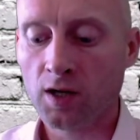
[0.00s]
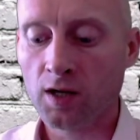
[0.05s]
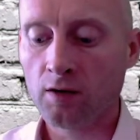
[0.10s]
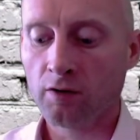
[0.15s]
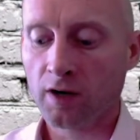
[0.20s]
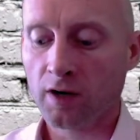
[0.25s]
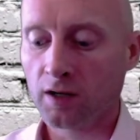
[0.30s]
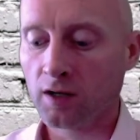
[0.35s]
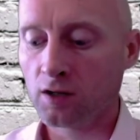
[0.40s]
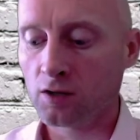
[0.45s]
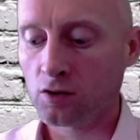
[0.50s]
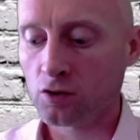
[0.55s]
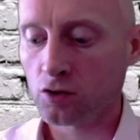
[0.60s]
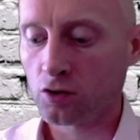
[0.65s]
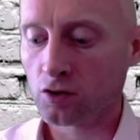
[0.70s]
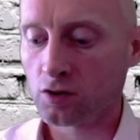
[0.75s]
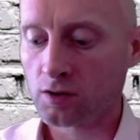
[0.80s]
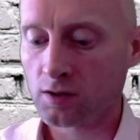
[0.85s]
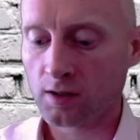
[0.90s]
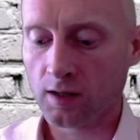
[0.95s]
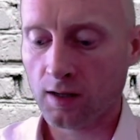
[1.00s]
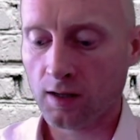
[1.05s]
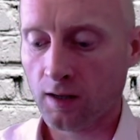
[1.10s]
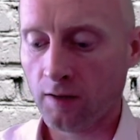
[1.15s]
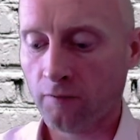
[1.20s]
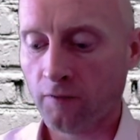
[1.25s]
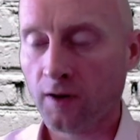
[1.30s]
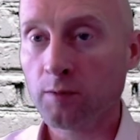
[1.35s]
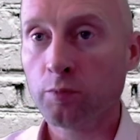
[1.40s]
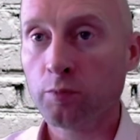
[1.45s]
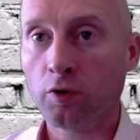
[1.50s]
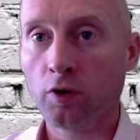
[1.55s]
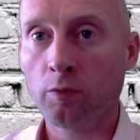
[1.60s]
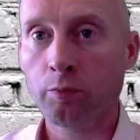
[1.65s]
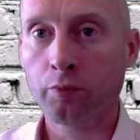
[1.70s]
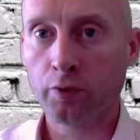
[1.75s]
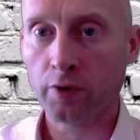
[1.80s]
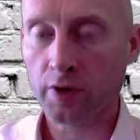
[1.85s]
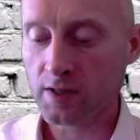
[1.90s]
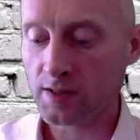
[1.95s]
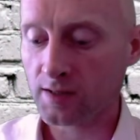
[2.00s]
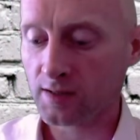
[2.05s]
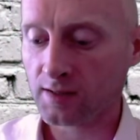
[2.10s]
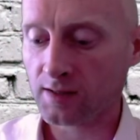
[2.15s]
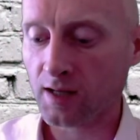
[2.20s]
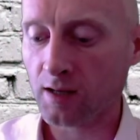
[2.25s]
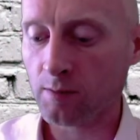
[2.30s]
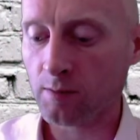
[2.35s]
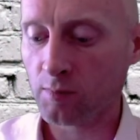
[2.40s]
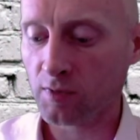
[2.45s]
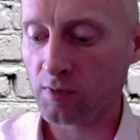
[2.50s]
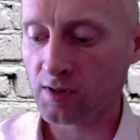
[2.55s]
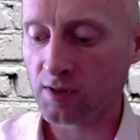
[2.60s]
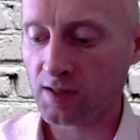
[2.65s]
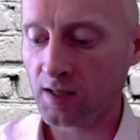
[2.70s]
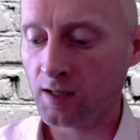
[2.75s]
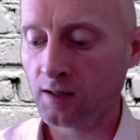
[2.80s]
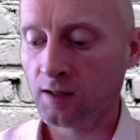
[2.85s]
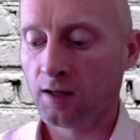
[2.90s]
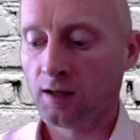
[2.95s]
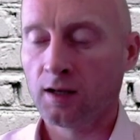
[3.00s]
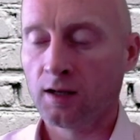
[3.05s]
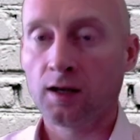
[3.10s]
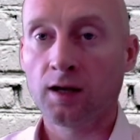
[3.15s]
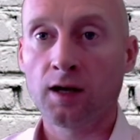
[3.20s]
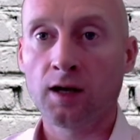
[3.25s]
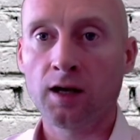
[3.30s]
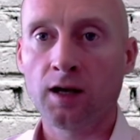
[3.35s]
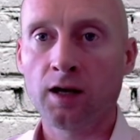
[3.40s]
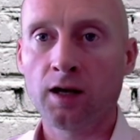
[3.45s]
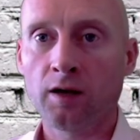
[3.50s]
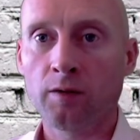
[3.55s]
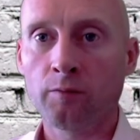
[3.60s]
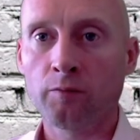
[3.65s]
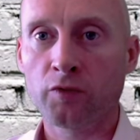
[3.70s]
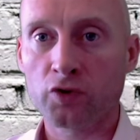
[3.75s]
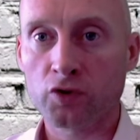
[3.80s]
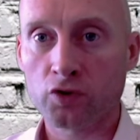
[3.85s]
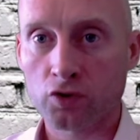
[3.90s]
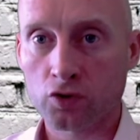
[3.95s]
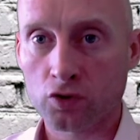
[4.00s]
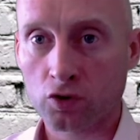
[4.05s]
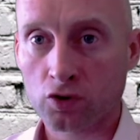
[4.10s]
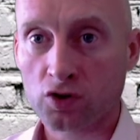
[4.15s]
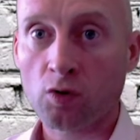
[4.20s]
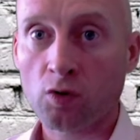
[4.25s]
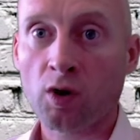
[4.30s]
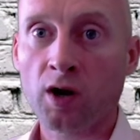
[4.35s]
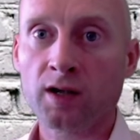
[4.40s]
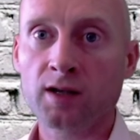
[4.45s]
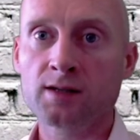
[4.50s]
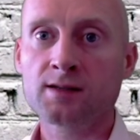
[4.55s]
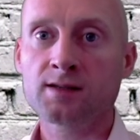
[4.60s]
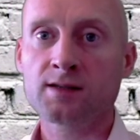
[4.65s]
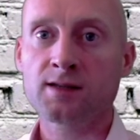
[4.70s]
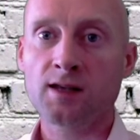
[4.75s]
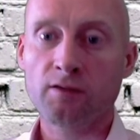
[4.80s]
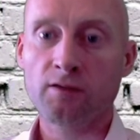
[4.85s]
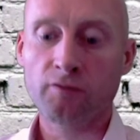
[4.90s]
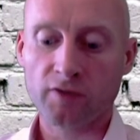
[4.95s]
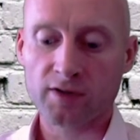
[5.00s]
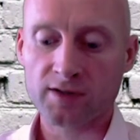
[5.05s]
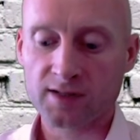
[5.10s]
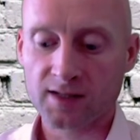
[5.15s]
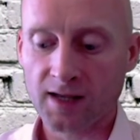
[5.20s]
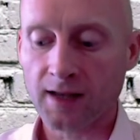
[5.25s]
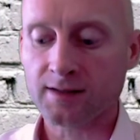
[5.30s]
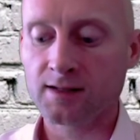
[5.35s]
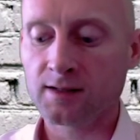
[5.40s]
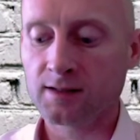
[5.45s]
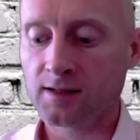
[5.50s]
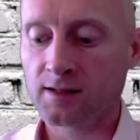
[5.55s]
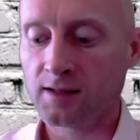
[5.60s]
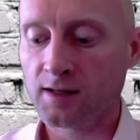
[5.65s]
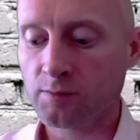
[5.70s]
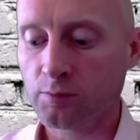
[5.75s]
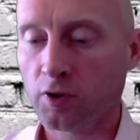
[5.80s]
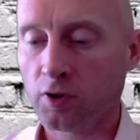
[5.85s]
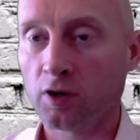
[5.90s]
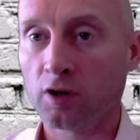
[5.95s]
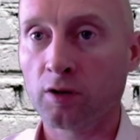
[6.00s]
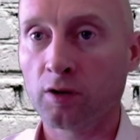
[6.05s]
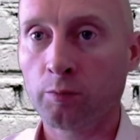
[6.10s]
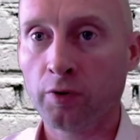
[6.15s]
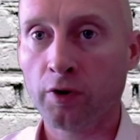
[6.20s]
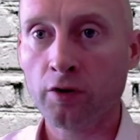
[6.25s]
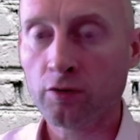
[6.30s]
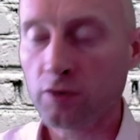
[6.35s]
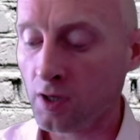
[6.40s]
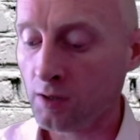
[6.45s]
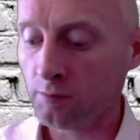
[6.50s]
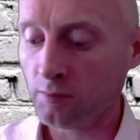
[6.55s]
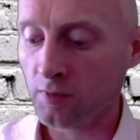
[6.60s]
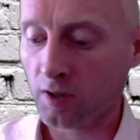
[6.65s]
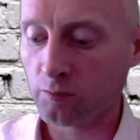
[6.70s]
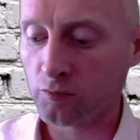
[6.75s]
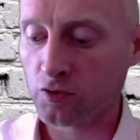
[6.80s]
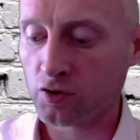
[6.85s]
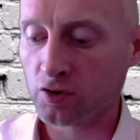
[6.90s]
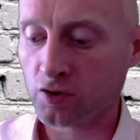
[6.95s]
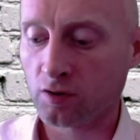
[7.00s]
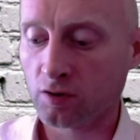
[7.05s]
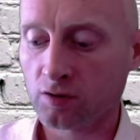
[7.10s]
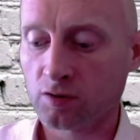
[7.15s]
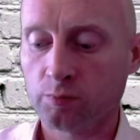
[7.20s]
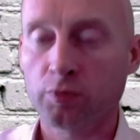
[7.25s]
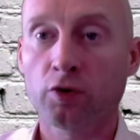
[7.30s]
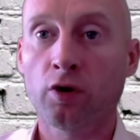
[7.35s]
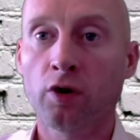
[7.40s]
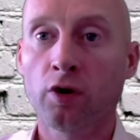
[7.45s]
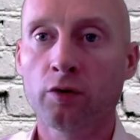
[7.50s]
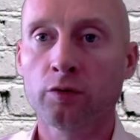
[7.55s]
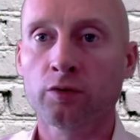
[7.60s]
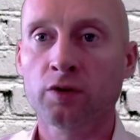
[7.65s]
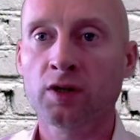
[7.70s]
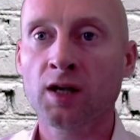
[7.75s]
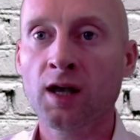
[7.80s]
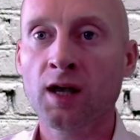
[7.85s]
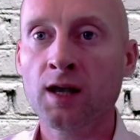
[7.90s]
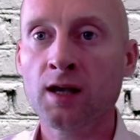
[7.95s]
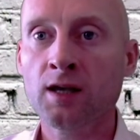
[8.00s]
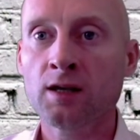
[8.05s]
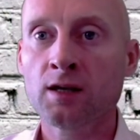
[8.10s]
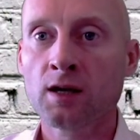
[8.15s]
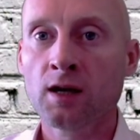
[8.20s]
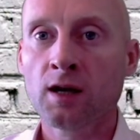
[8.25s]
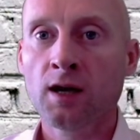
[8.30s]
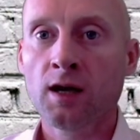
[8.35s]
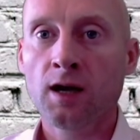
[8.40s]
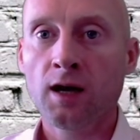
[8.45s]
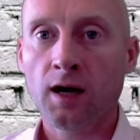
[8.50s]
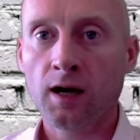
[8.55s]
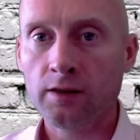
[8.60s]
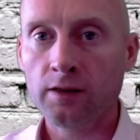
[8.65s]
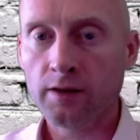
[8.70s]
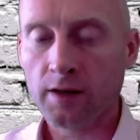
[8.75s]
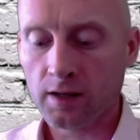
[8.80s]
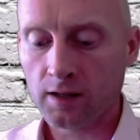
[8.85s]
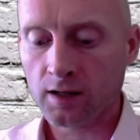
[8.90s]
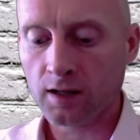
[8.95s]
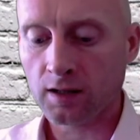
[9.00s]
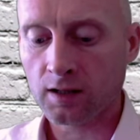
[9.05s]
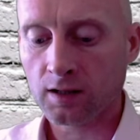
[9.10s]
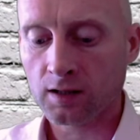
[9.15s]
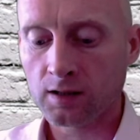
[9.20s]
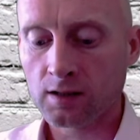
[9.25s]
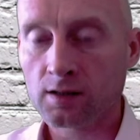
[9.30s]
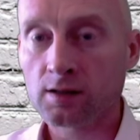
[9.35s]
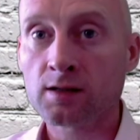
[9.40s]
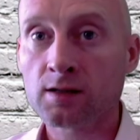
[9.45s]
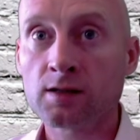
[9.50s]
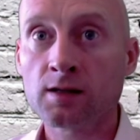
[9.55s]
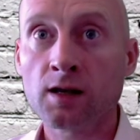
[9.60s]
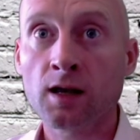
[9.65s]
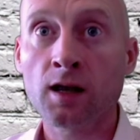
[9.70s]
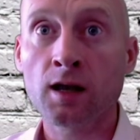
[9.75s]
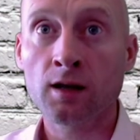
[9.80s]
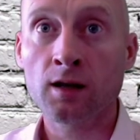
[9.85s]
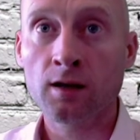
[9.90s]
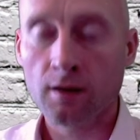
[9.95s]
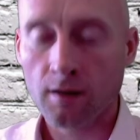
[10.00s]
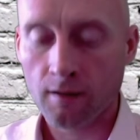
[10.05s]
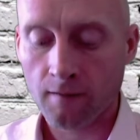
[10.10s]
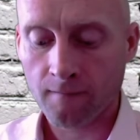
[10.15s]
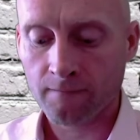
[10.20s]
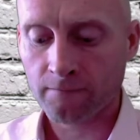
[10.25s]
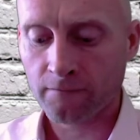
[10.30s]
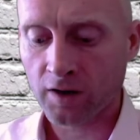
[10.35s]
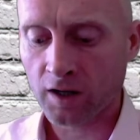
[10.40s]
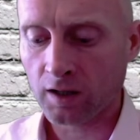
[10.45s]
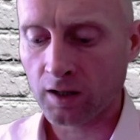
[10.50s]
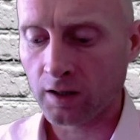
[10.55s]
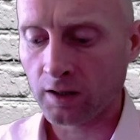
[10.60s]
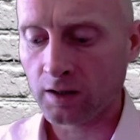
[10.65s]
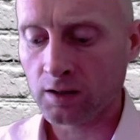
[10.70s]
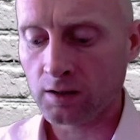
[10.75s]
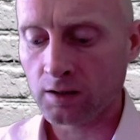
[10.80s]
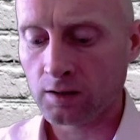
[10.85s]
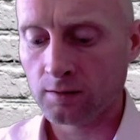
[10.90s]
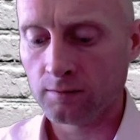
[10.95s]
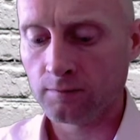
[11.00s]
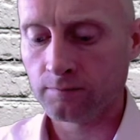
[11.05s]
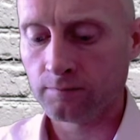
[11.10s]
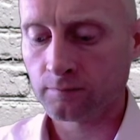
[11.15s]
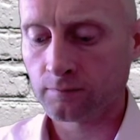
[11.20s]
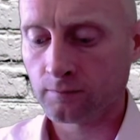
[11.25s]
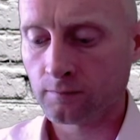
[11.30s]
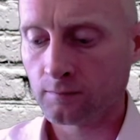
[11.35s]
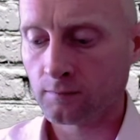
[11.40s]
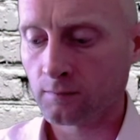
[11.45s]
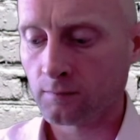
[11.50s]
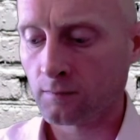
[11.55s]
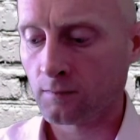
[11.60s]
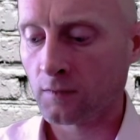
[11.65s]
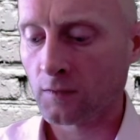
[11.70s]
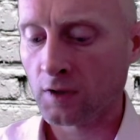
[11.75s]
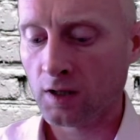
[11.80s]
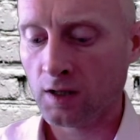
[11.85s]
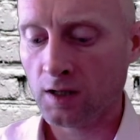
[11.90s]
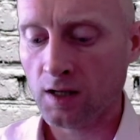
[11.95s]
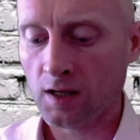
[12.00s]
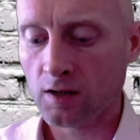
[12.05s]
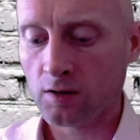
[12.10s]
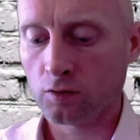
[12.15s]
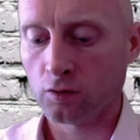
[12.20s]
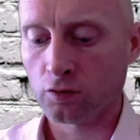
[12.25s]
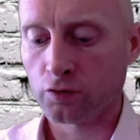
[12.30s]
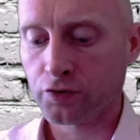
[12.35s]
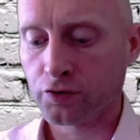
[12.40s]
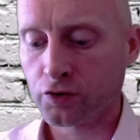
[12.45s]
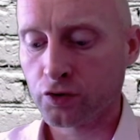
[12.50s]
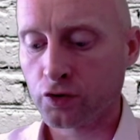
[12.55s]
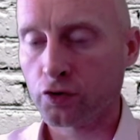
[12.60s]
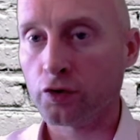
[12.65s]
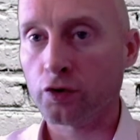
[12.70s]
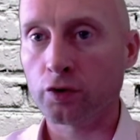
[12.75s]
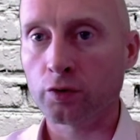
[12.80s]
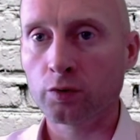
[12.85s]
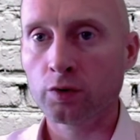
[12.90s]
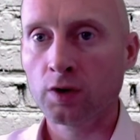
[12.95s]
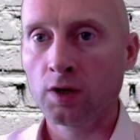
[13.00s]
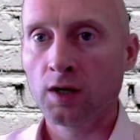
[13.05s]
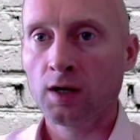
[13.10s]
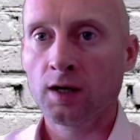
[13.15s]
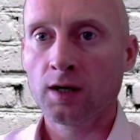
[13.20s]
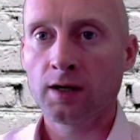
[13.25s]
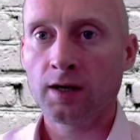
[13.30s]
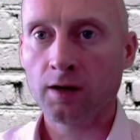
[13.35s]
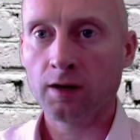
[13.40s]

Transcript: So here I can just, if I put a print statement in, um, just so I can see if it's getting to this part of the program, I'm just going to put OK, and then I can say find equals true.